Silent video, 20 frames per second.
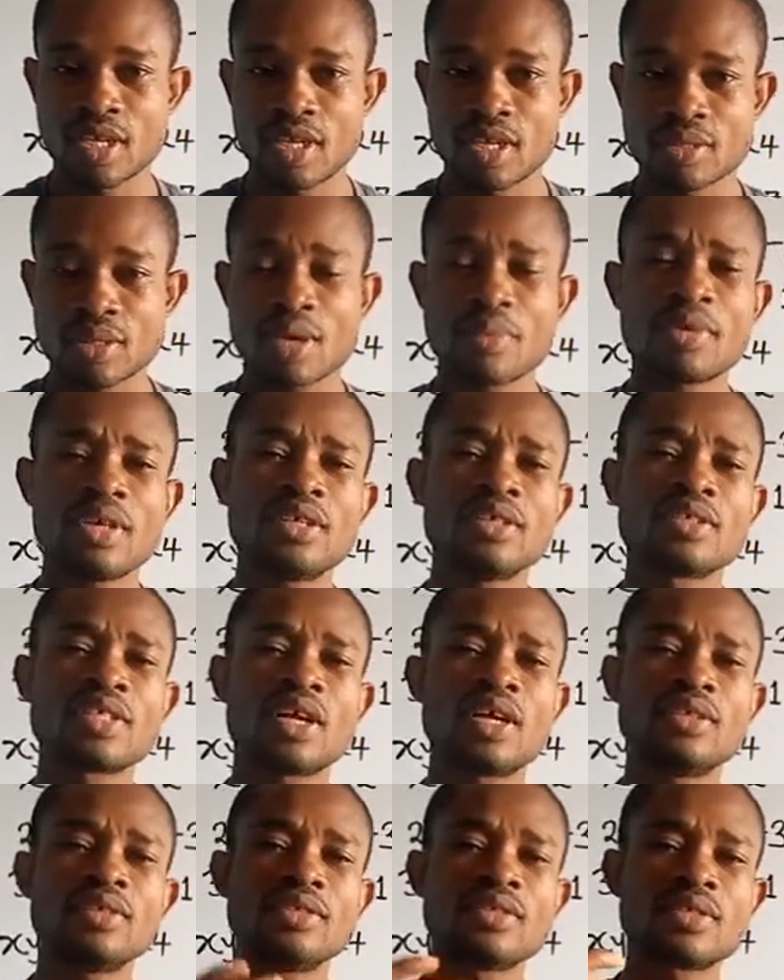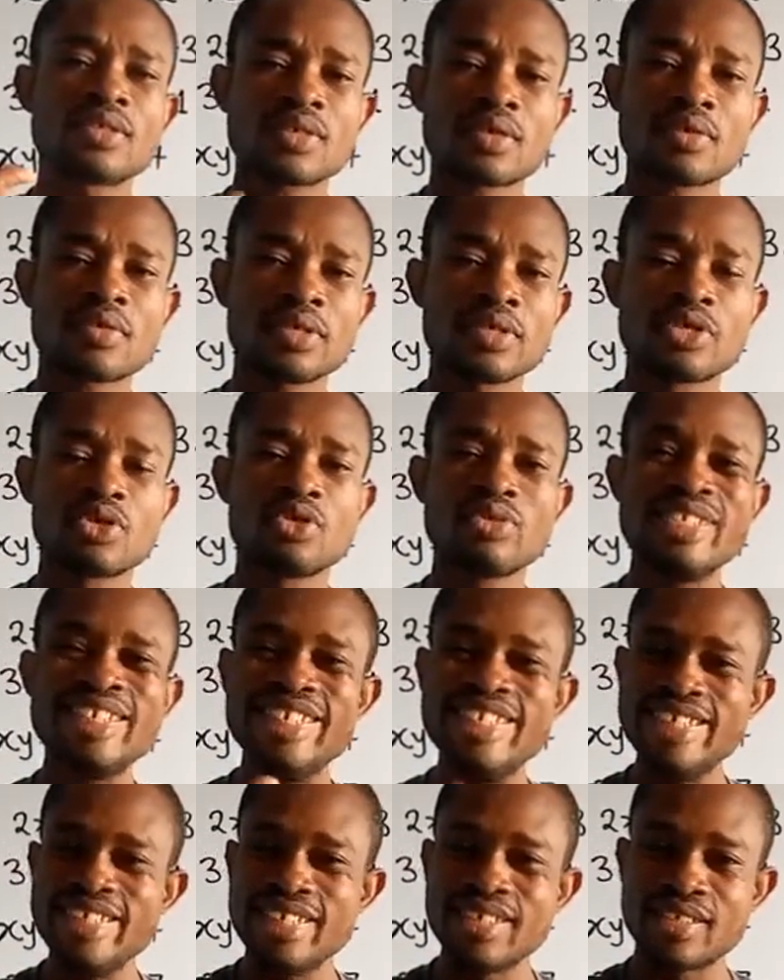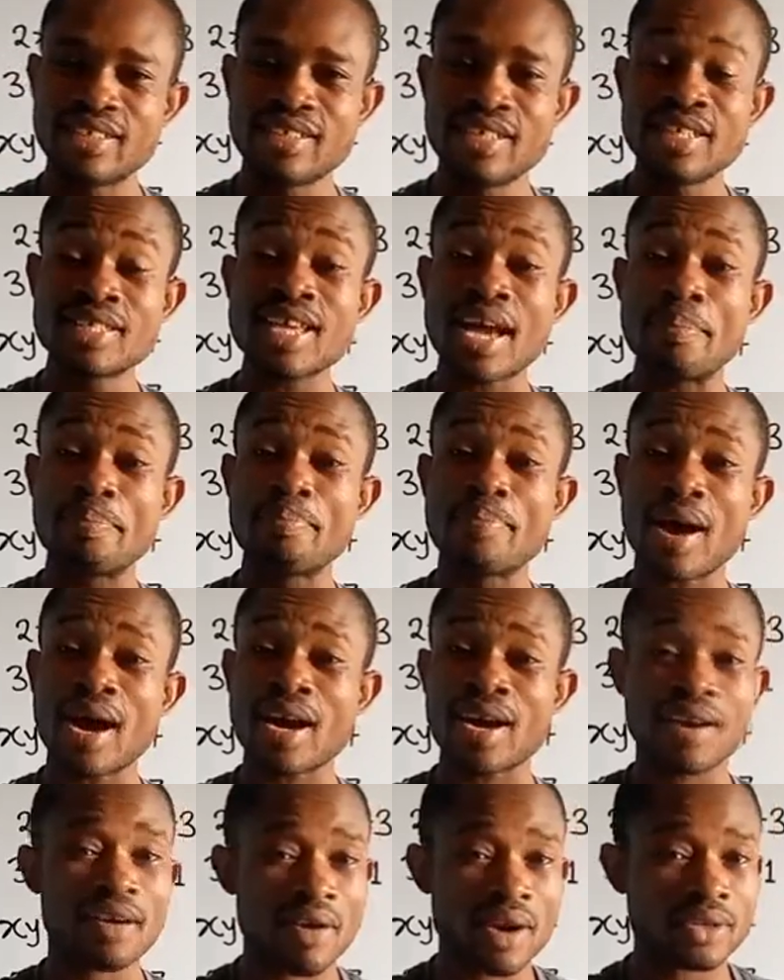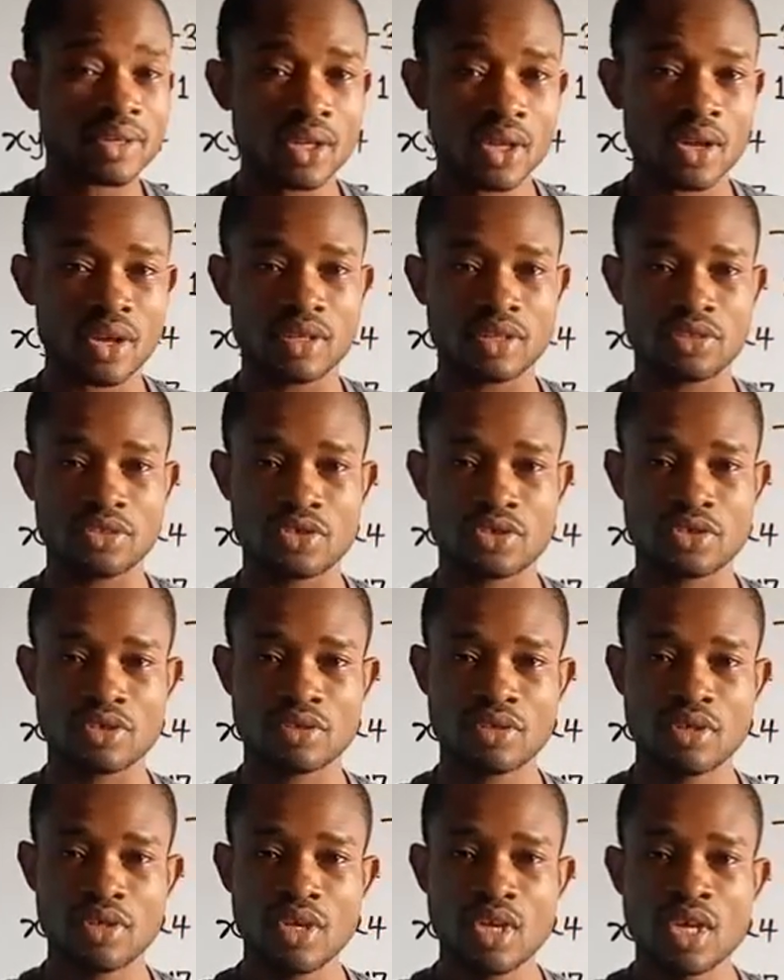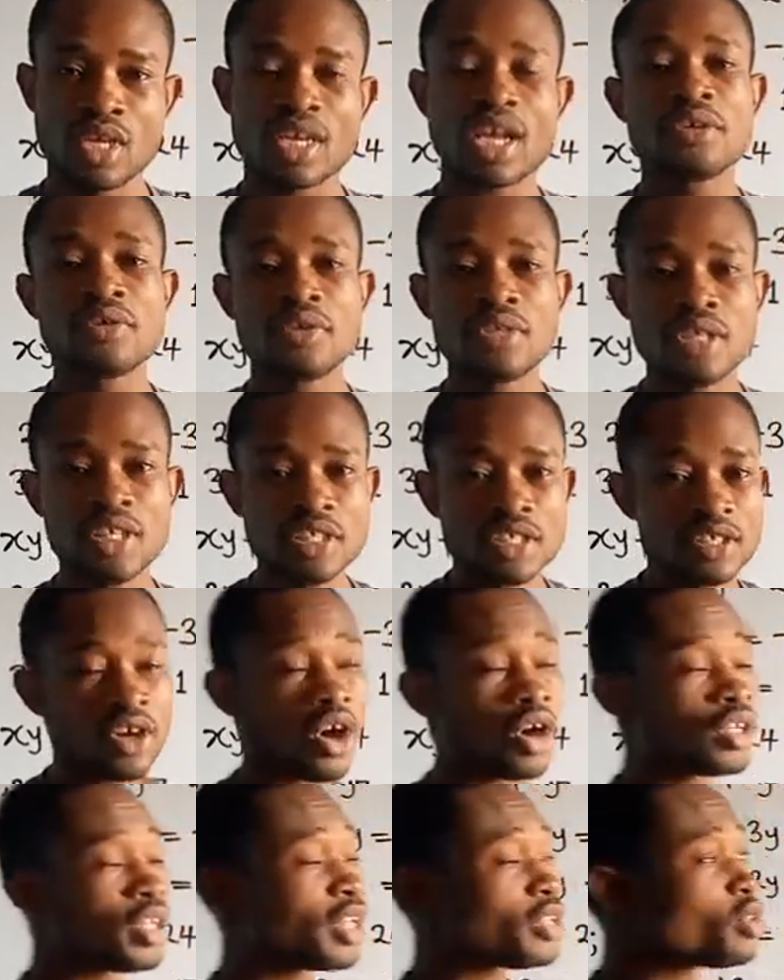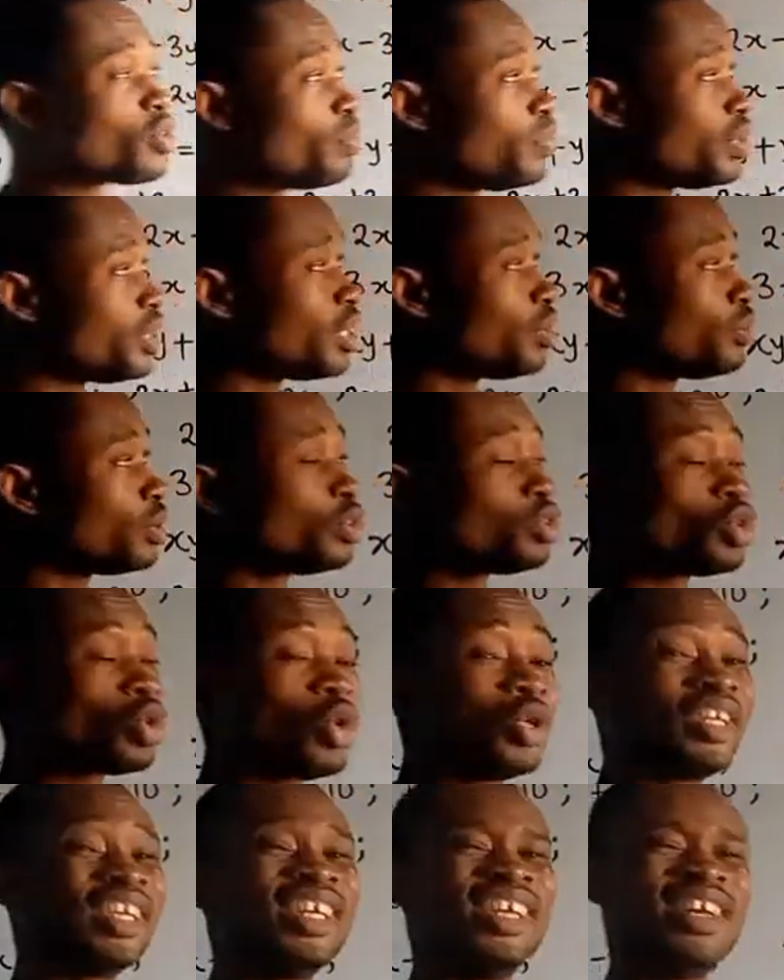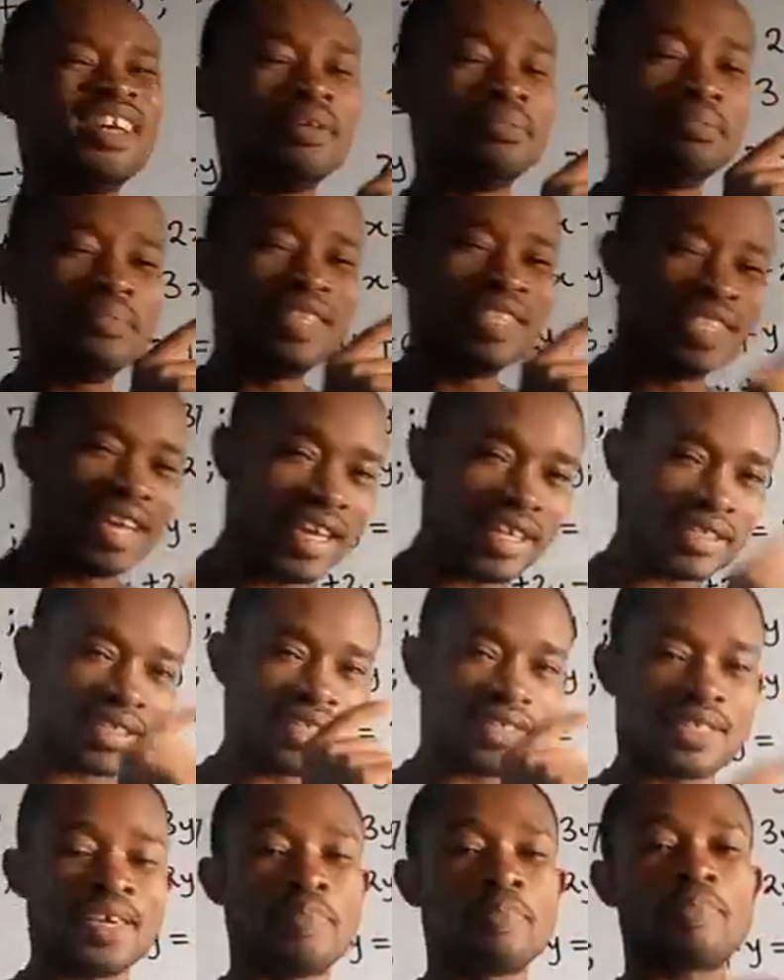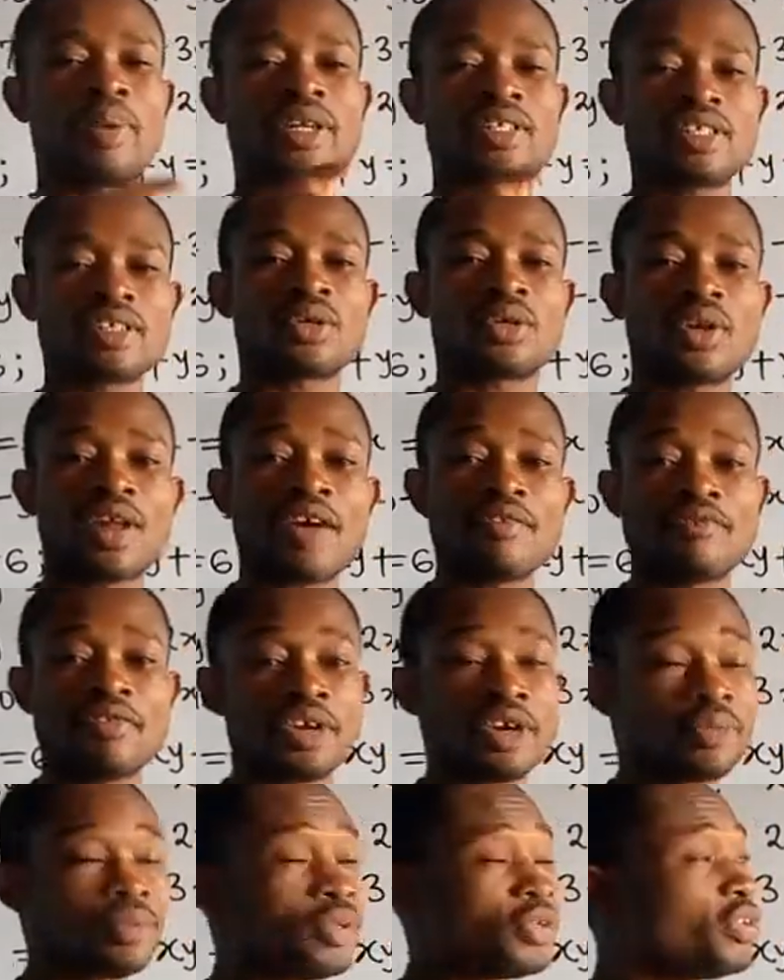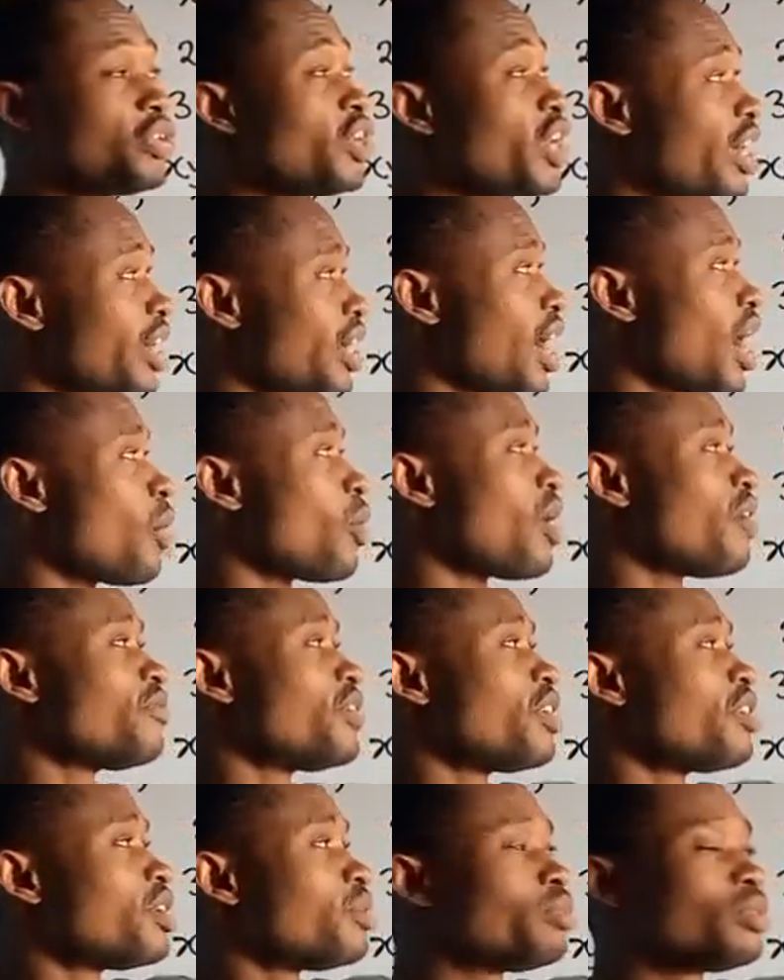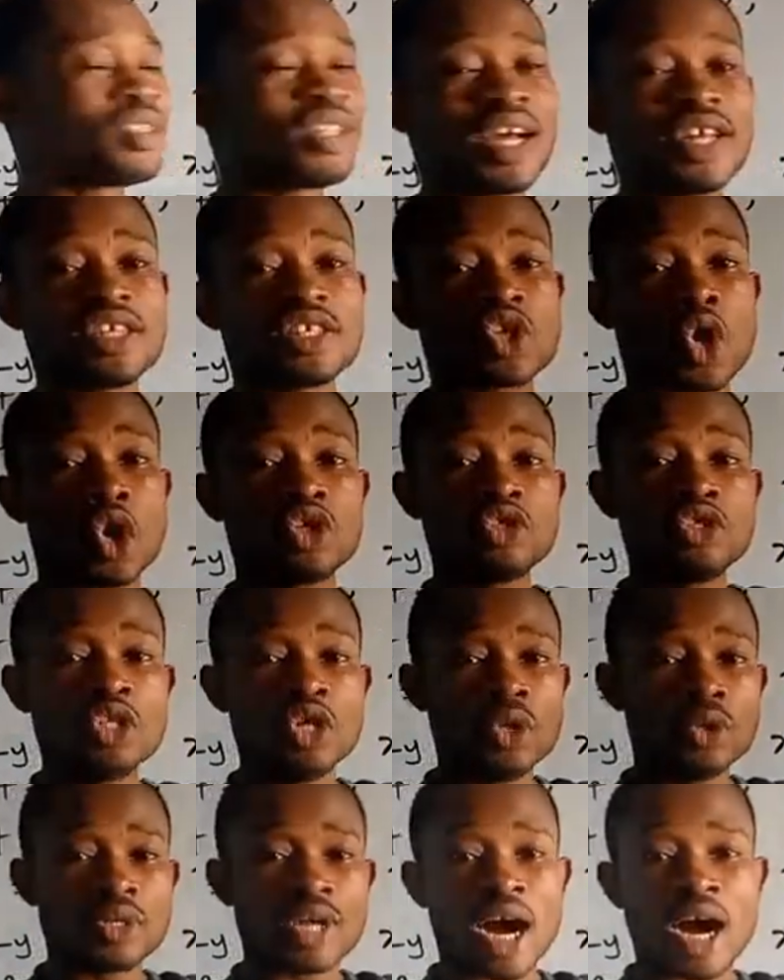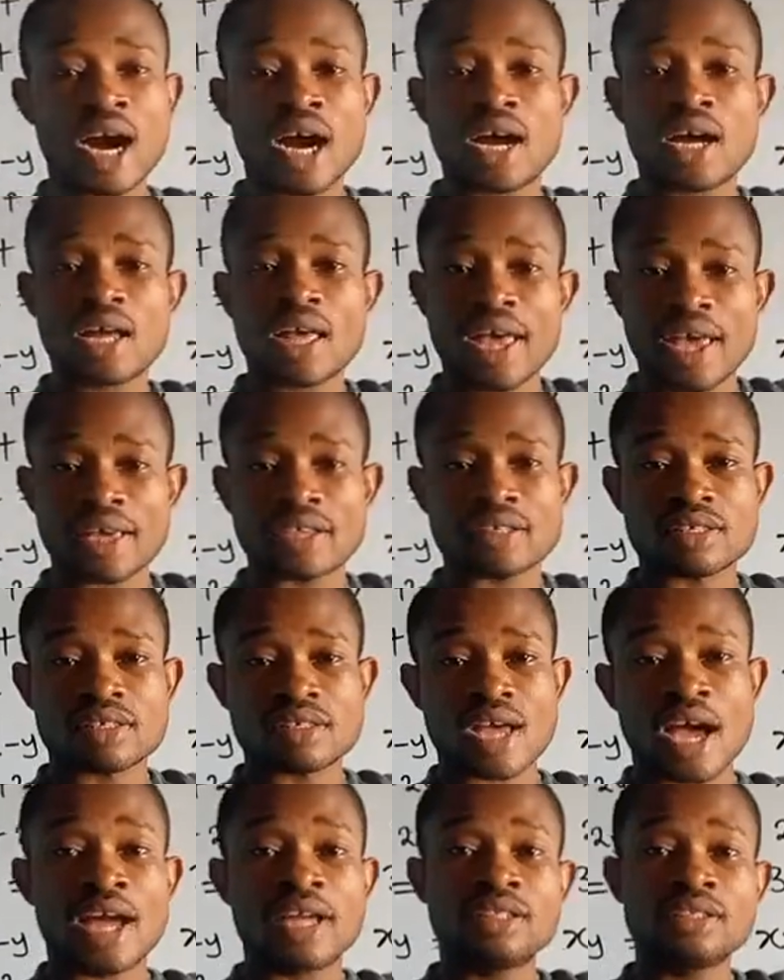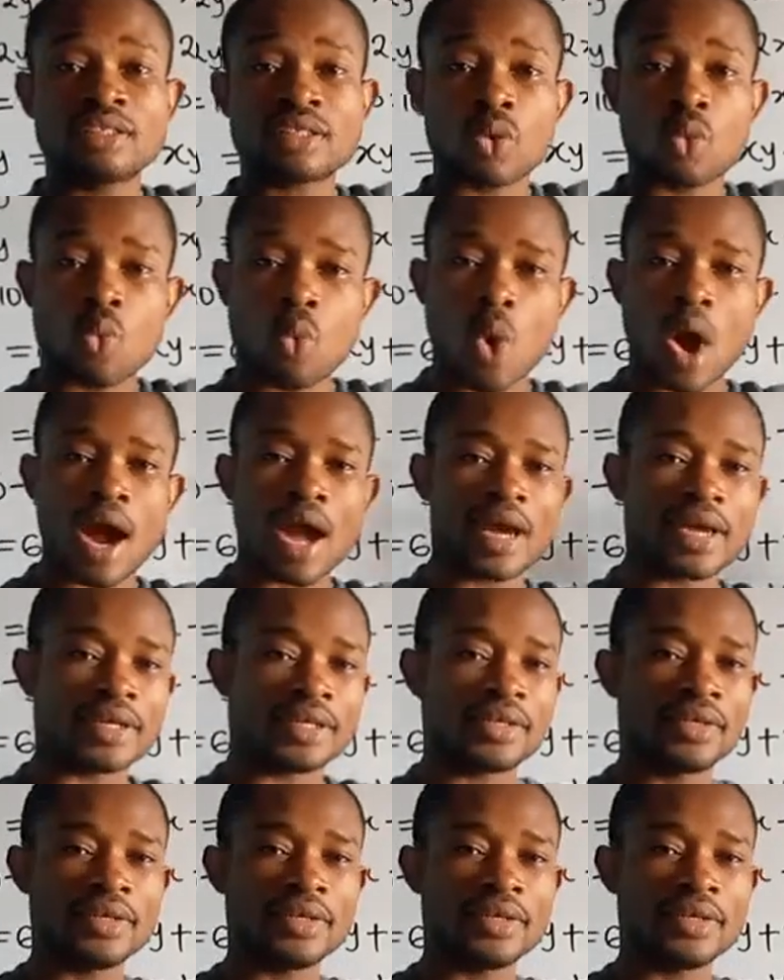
So I'm going to tell you secrets you need. These are background knowledge that you need in order to be able to eliminate a particular variable. Here, our variables that is unknown are X and Y.